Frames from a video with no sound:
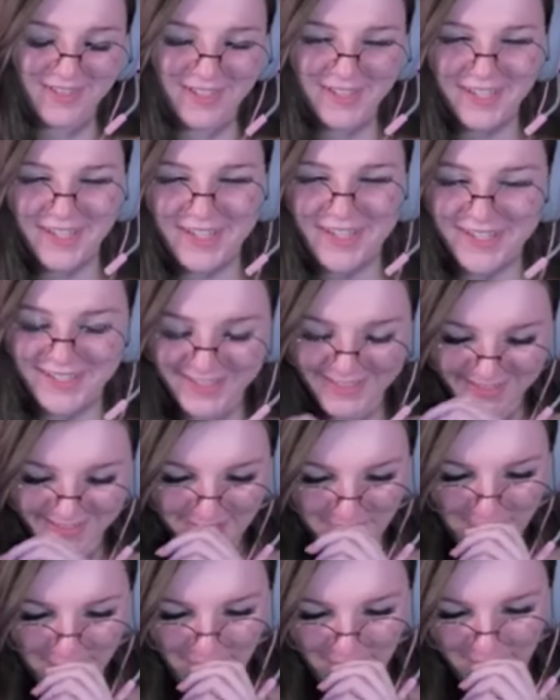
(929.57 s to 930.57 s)
Yeah,
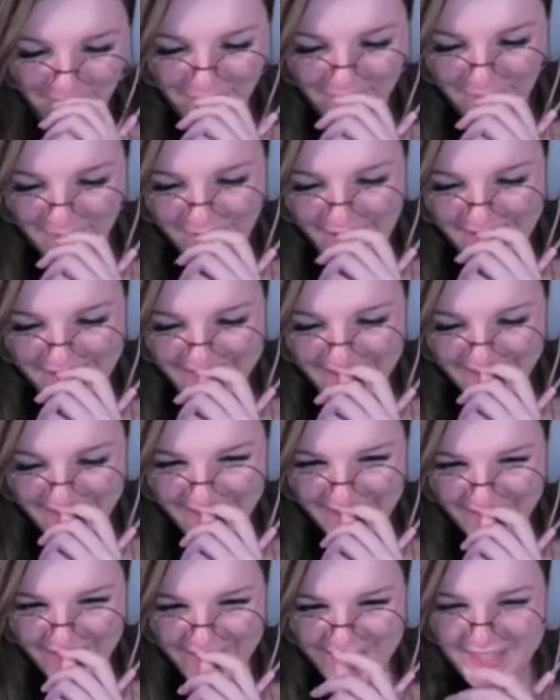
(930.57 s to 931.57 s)
uh, it's
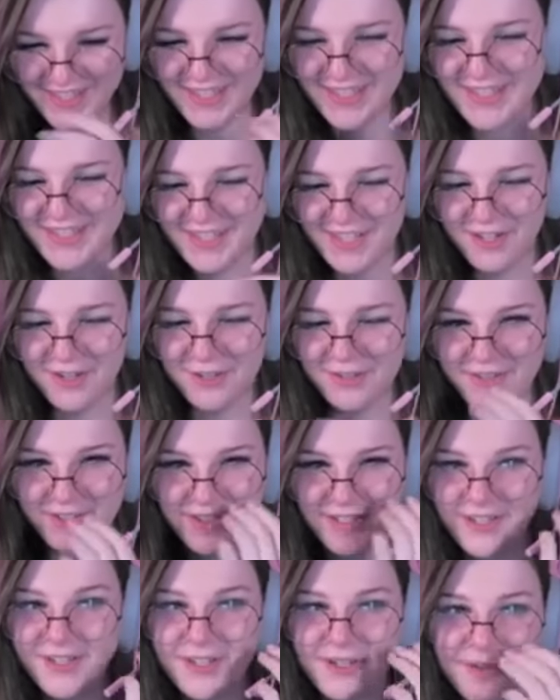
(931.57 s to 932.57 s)
like a it's the e-girl
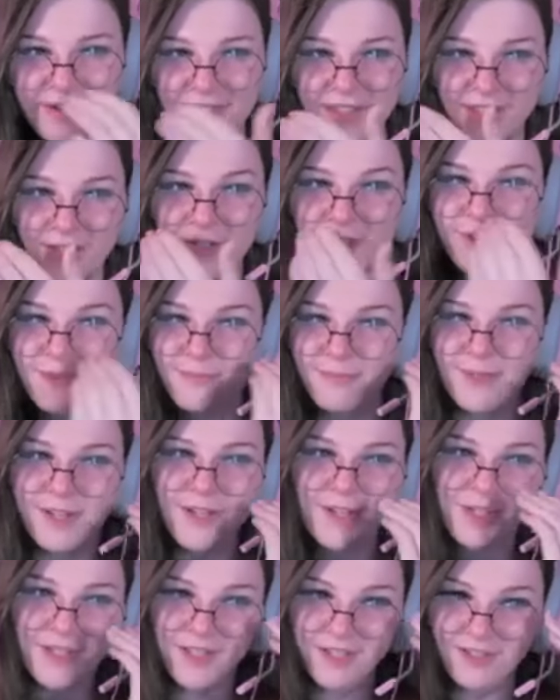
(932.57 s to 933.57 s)
thing, you know, where like you do
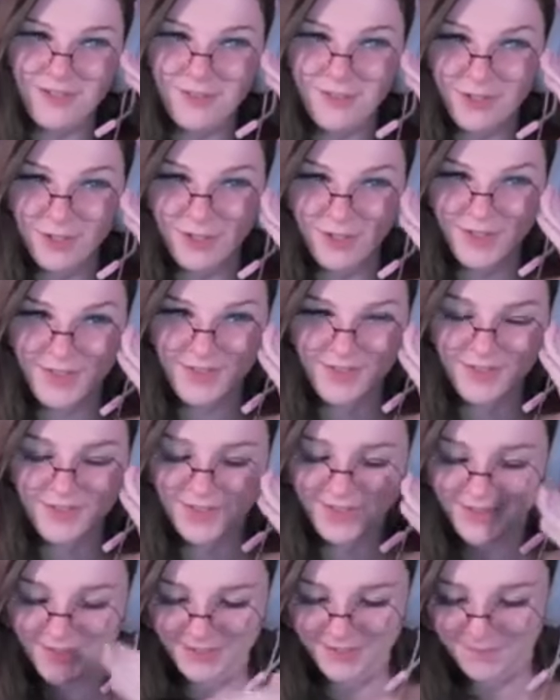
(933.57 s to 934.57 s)
blush like all mm. across
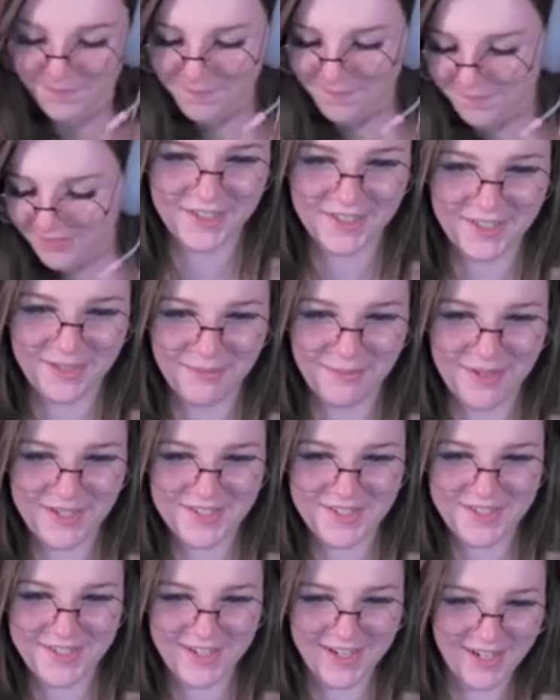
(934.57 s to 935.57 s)
the
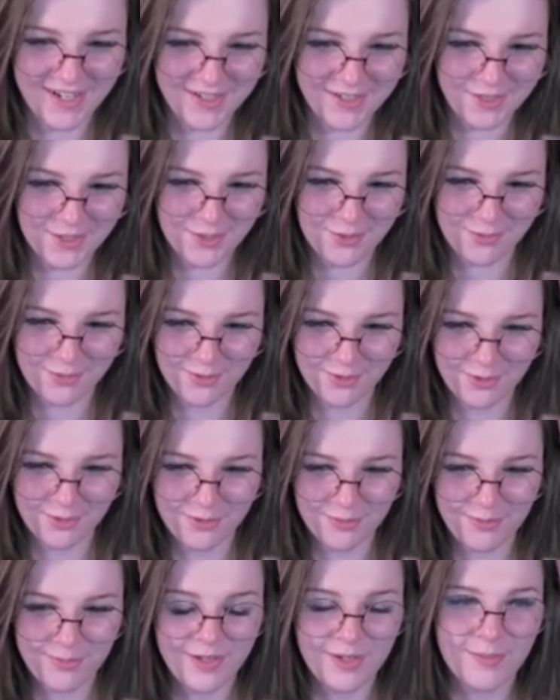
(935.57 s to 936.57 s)
messy hair. True,
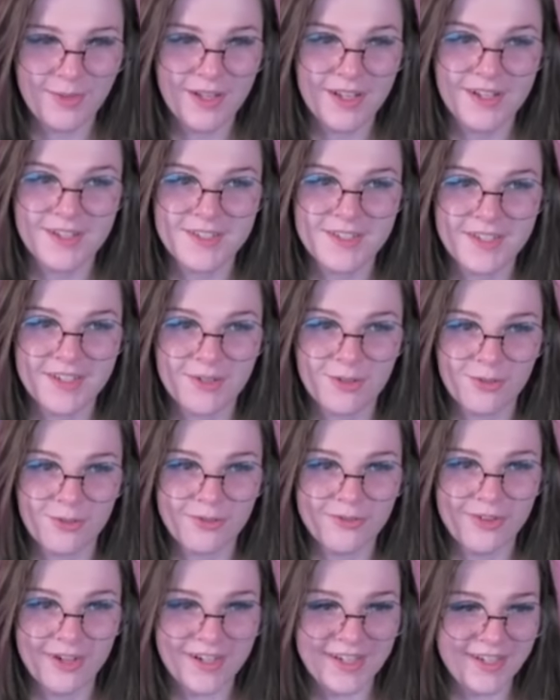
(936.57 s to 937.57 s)
man, my hair's like all
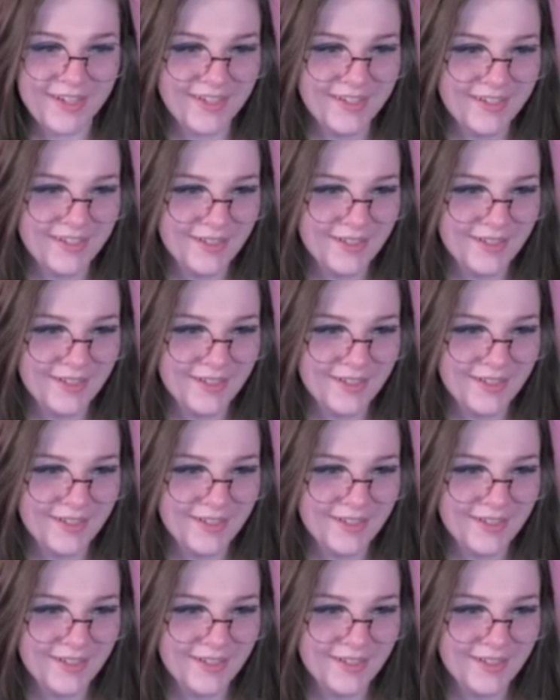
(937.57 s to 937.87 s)
fucky.